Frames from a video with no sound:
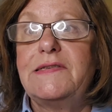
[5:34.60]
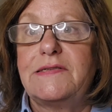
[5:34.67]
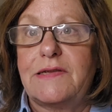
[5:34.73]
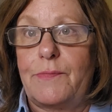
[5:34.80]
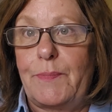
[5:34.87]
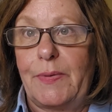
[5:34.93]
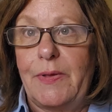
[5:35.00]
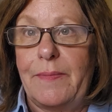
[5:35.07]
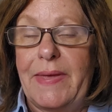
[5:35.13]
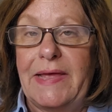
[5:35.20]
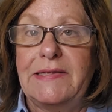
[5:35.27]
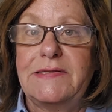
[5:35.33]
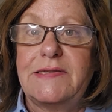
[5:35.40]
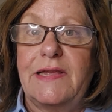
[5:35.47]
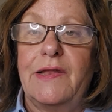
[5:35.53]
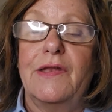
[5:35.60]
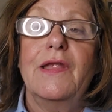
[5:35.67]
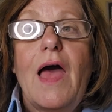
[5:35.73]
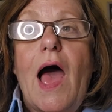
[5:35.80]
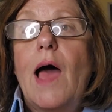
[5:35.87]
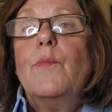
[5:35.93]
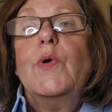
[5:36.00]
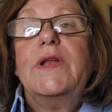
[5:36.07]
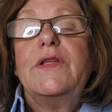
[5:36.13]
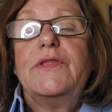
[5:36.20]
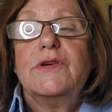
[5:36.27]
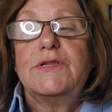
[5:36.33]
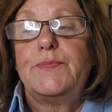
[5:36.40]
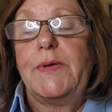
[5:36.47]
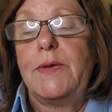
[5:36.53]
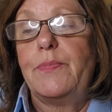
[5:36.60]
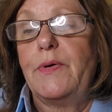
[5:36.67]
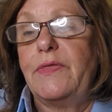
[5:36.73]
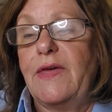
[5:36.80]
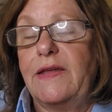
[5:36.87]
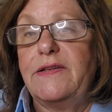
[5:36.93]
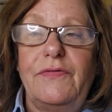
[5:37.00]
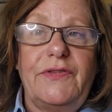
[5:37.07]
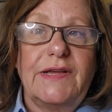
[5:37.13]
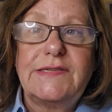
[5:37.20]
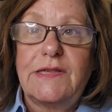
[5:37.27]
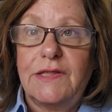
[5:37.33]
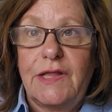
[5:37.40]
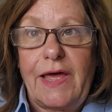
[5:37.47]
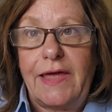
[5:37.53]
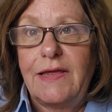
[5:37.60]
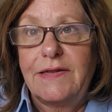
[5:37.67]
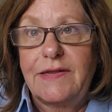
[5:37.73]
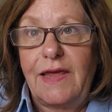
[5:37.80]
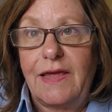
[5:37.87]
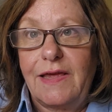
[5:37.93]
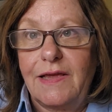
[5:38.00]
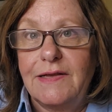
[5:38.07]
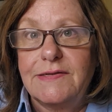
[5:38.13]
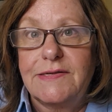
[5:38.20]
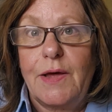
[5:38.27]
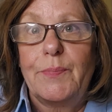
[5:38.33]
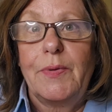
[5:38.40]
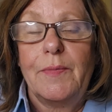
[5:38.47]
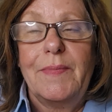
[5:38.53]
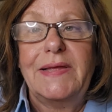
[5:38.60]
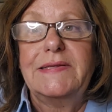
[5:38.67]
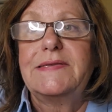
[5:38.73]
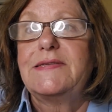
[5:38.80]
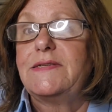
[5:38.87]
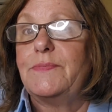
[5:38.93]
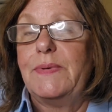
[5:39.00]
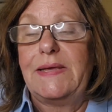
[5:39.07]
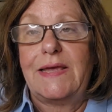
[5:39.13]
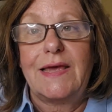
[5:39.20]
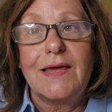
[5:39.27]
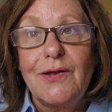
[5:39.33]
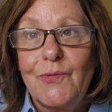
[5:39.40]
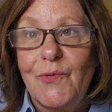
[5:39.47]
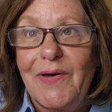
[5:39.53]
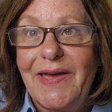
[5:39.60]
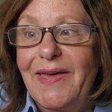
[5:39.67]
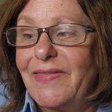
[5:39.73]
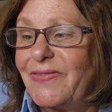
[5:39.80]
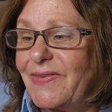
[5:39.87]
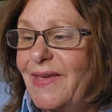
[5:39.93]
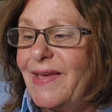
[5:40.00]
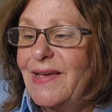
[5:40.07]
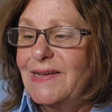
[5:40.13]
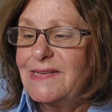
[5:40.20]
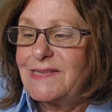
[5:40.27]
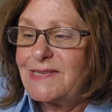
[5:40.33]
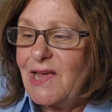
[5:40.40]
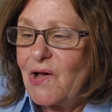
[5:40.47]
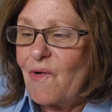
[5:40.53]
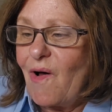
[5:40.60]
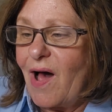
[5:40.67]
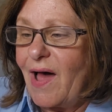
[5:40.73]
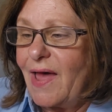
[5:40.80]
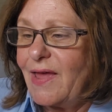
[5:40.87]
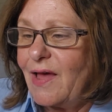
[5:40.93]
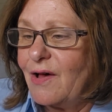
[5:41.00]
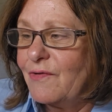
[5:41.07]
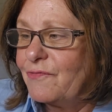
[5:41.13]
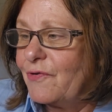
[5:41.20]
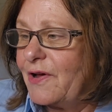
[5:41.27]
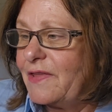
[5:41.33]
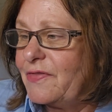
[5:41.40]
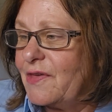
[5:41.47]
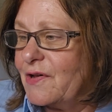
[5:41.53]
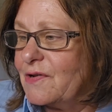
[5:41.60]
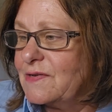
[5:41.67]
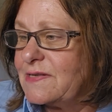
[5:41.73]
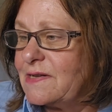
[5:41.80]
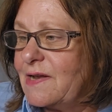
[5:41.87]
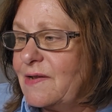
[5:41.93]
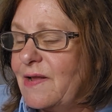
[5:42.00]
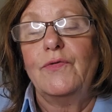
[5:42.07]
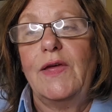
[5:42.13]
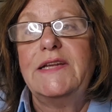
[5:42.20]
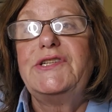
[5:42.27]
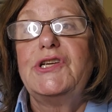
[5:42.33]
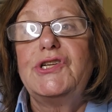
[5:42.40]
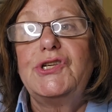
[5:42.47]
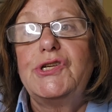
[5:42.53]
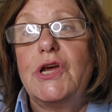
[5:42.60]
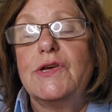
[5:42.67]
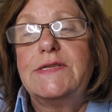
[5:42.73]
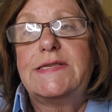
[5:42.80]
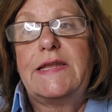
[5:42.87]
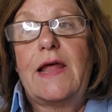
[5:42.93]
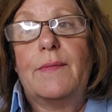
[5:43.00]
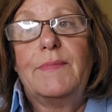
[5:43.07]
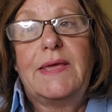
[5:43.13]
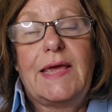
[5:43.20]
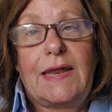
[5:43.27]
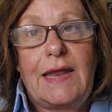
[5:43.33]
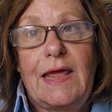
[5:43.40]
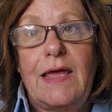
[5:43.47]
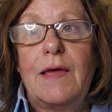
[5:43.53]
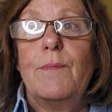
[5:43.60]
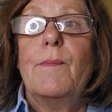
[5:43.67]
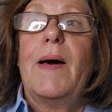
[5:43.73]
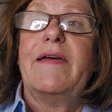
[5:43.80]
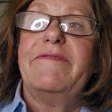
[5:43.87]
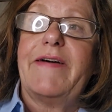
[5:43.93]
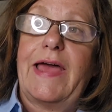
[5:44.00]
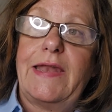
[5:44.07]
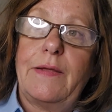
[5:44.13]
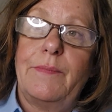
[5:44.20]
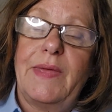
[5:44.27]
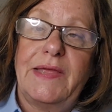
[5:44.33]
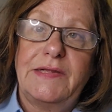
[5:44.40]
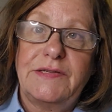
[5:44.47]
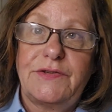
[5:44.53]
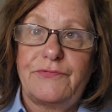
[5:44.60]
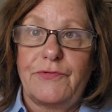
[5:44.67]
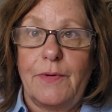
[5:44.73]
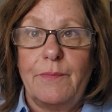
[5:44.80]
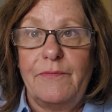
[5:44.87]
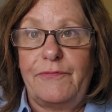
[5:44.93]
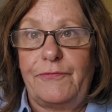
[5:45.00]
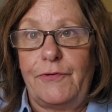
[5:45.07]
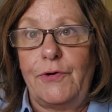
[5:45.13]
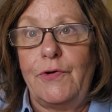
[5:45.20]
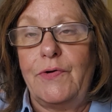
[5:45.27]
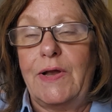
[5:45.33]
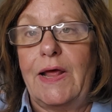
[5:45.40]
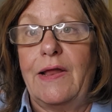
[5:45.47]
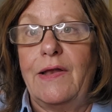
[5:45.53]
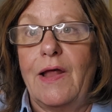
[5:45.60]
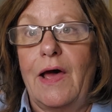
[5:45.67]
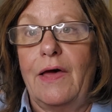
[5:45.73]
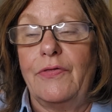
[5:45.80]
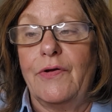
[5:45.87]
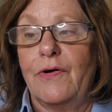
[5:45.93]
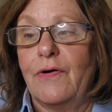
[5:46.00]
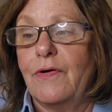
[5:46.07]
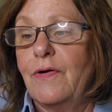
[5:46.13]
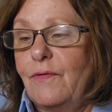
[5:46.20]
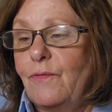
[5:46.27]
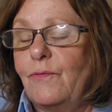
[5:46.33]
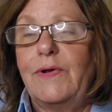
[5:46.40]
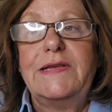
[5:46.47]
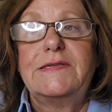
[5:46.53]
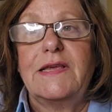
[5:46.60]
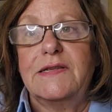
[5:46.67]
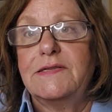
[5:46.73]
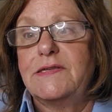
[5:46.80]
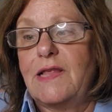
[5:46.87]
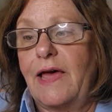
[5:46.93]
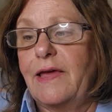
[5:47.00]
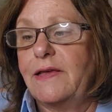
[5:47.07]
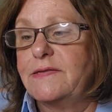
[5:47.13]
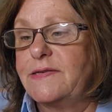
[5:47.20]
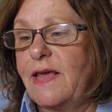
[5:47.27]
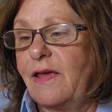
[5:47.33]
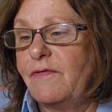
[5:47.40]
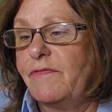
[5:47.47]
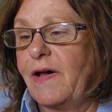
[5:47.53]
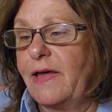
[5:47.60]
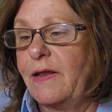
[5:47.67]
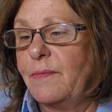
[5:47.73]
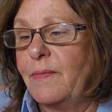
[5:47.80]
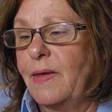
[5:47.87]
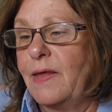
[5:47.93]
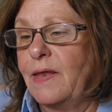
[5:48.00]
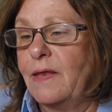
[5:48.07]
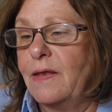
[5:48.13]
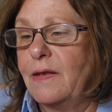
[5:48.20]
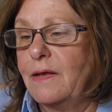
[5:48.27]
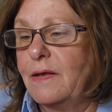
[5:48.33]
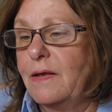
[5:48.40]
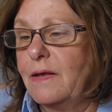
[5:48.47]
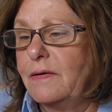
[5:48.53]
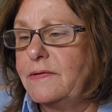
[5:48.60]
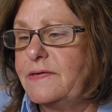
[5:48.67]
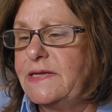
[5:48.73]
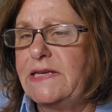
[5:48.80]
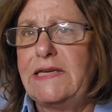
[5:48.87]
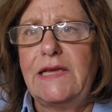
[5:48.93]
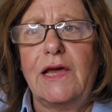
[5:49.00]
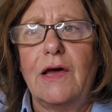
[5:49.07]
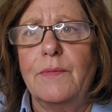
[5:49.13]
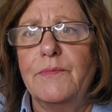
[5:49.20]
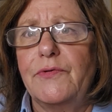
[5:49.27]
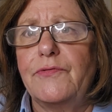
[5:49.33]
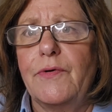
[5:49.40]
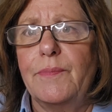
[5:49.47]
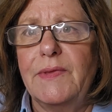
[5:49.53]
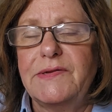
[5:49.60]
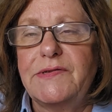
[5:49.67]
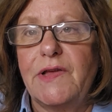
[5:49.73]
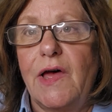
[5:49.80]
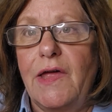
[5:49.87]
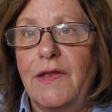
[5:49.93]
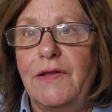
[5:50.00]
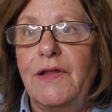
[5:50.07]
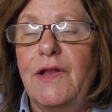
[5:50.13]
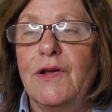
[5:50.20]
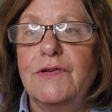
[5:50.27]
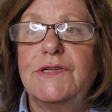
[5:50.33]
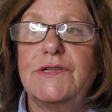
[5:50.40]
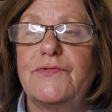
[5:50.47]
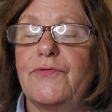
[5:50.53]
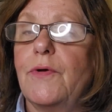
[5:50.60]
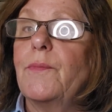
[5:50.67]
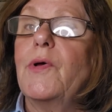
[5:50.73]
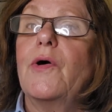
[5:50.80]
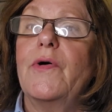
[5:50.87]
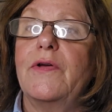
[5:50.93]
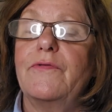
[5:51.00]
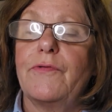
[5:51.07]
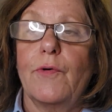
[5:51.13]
supplements. And I'm one of those people that doesn't like taking supplements to begin with. So I avoid those. And it just shows that I'm getting my vitamins from food and other reasons, like say vitamin D comes from the sun, just from going for